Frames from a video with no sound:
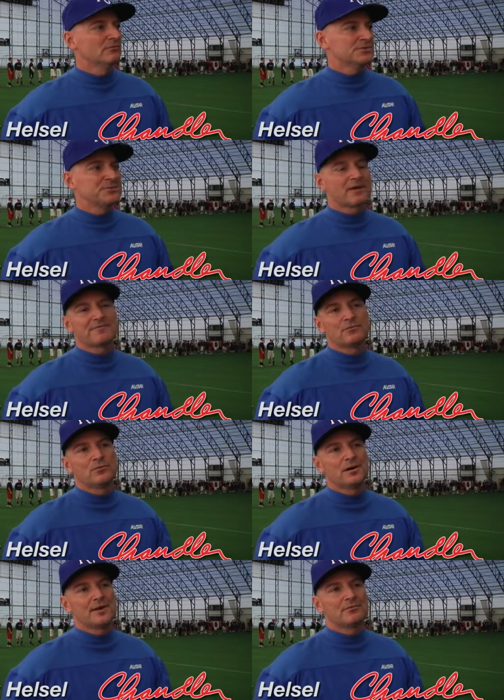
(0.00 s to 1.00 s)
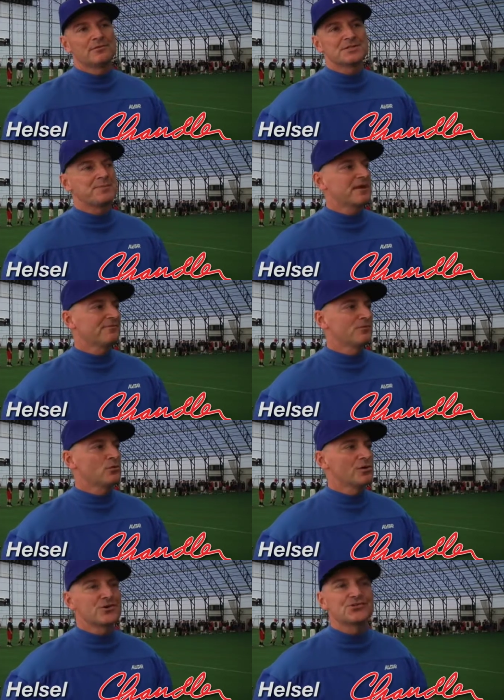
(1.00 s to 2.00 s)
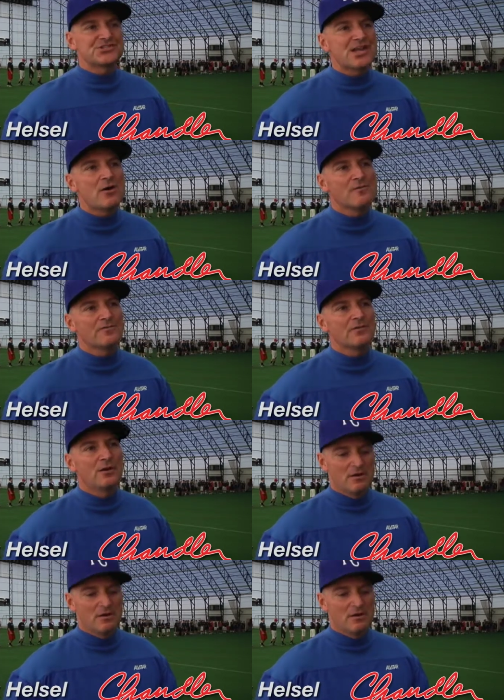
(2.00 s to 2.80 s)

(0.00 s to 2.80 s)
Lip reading: Respect for what? Respect for yourself,